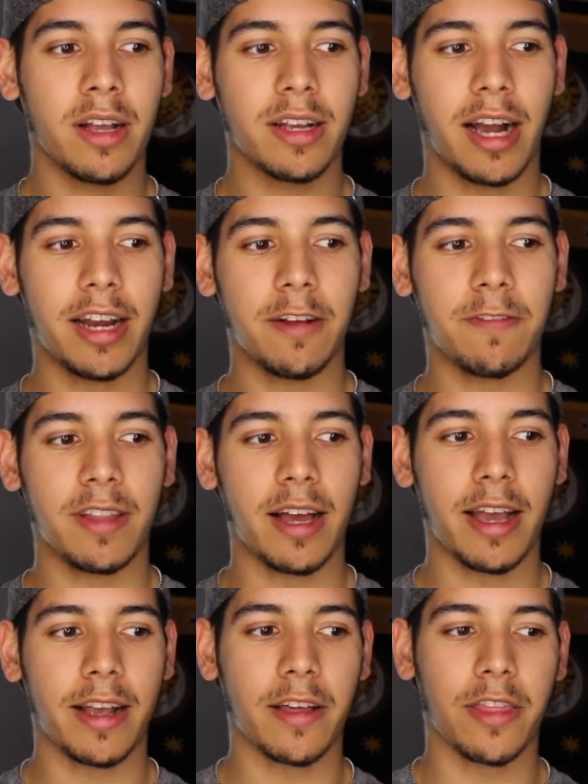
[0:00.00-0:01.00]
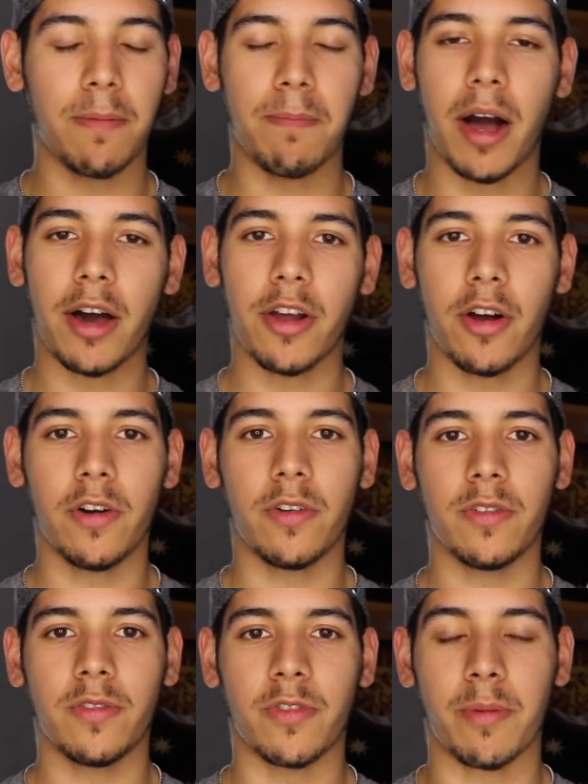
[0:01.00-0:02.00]
kind of like the
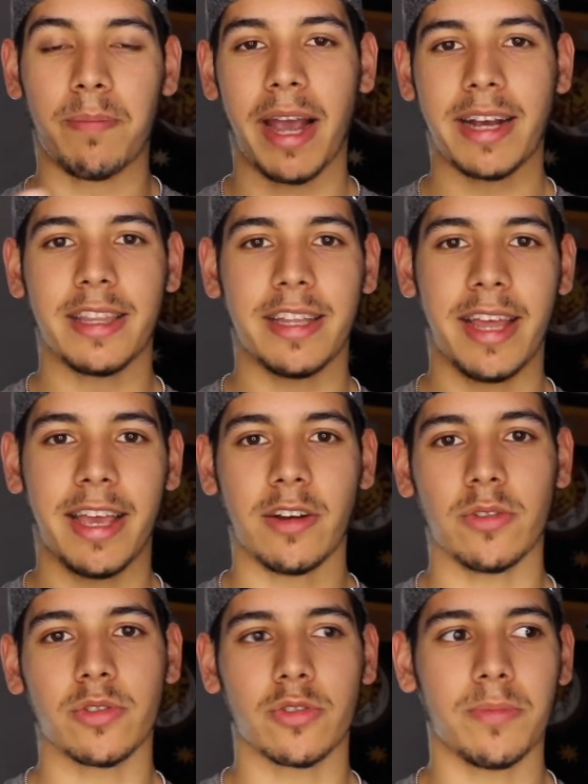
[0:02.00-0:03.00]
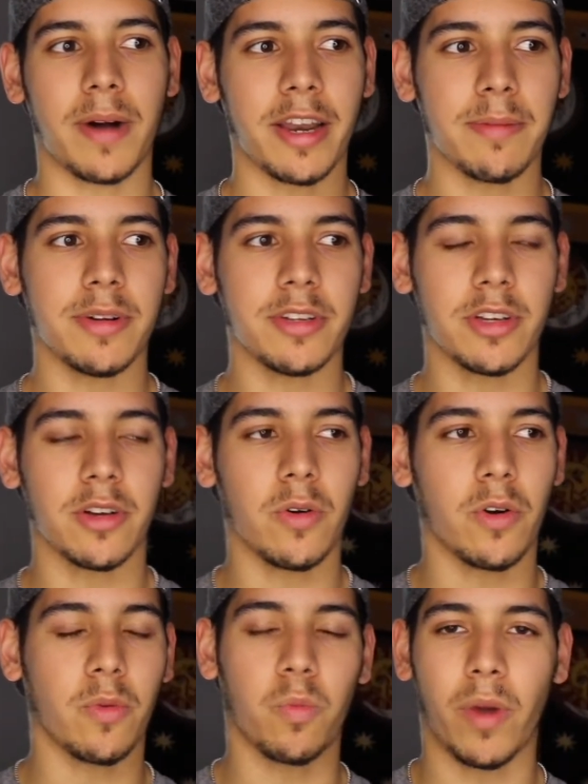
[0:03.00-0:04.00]
motto from back in the day in old school bodybuilding
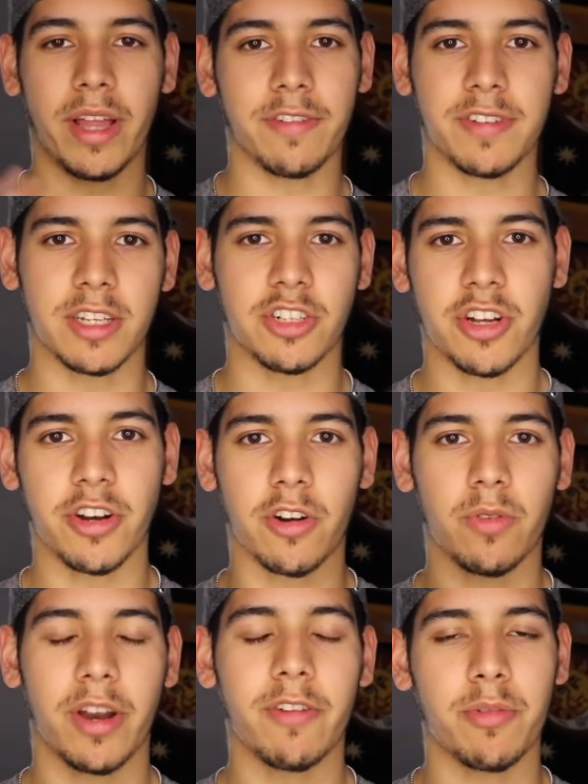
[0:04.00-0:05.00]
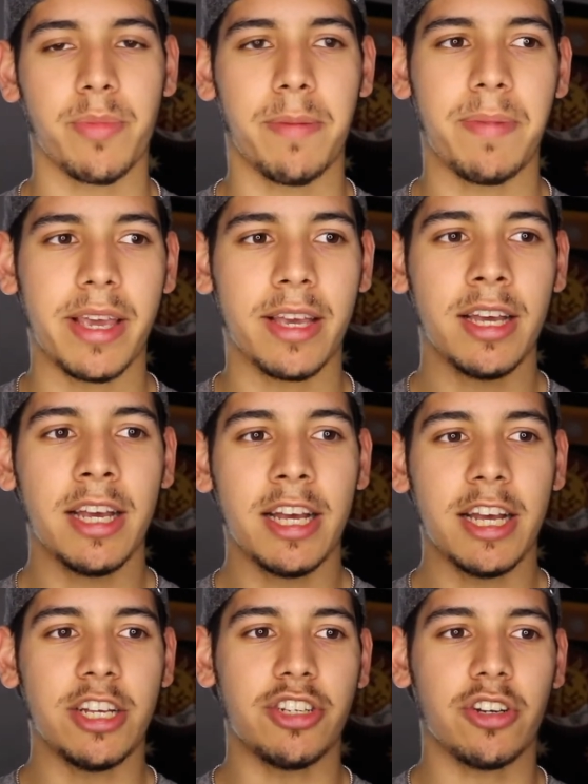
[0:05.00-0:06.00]
or weightlifting in general, whatever it may be,
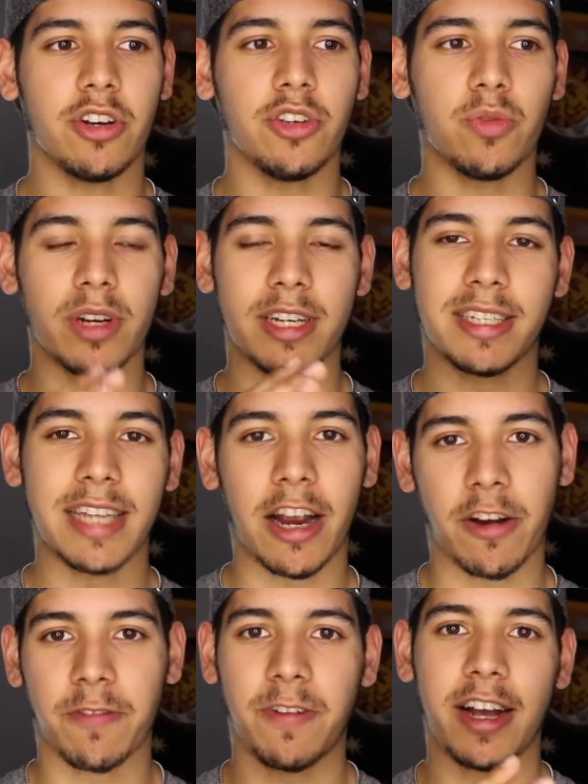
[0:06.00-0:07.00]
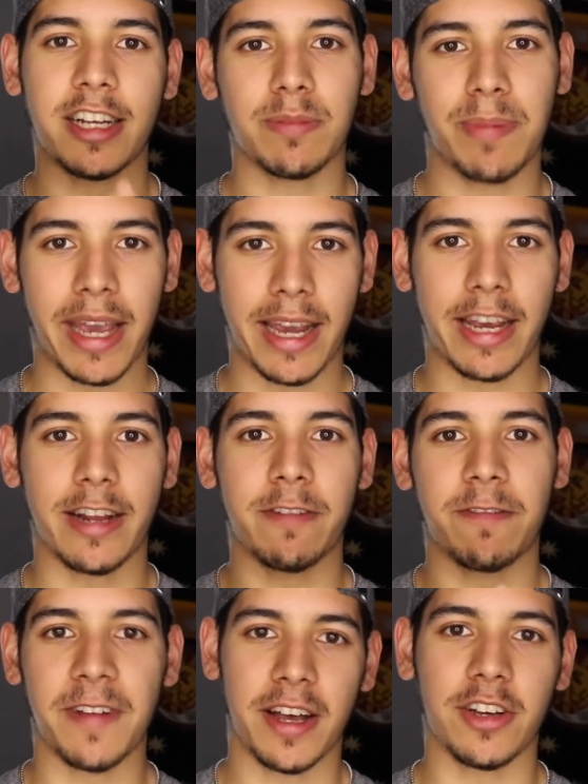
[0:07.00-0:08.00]
is, you want to sacrifice pain,
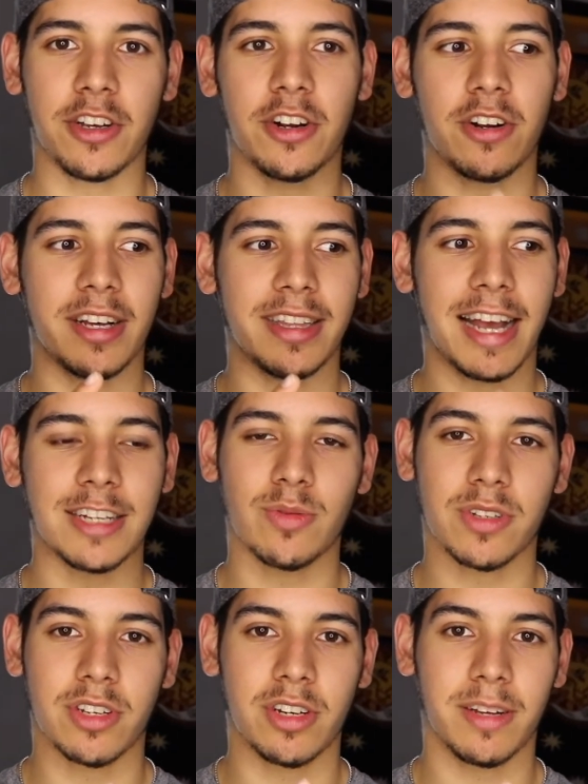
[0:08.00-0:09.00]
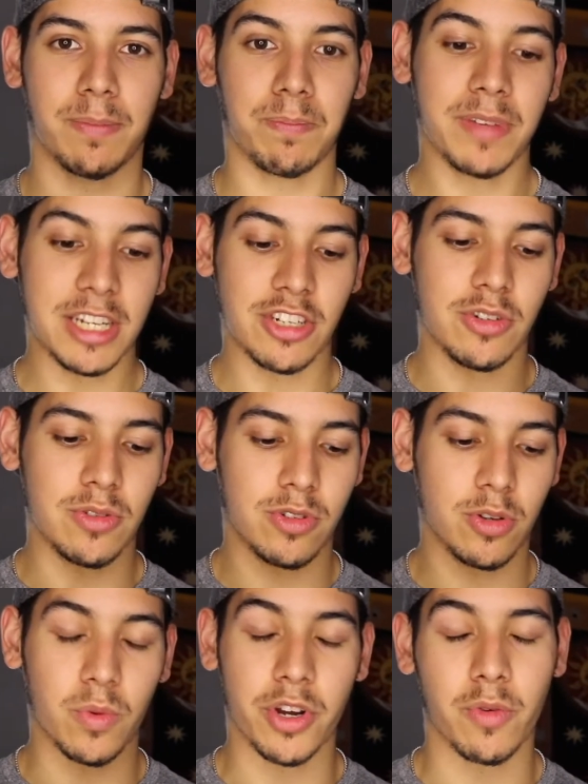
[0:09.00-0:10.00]
failure, and that's what's going to get you
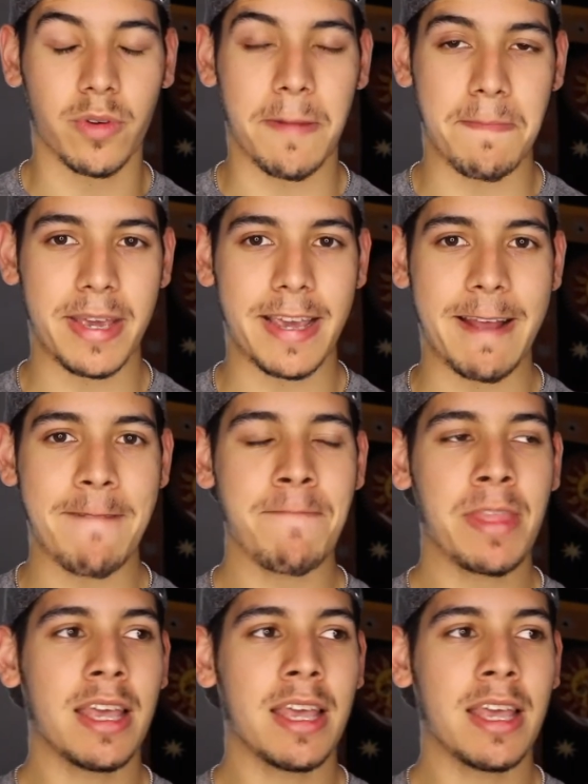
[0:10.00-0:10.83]
to where you want to be.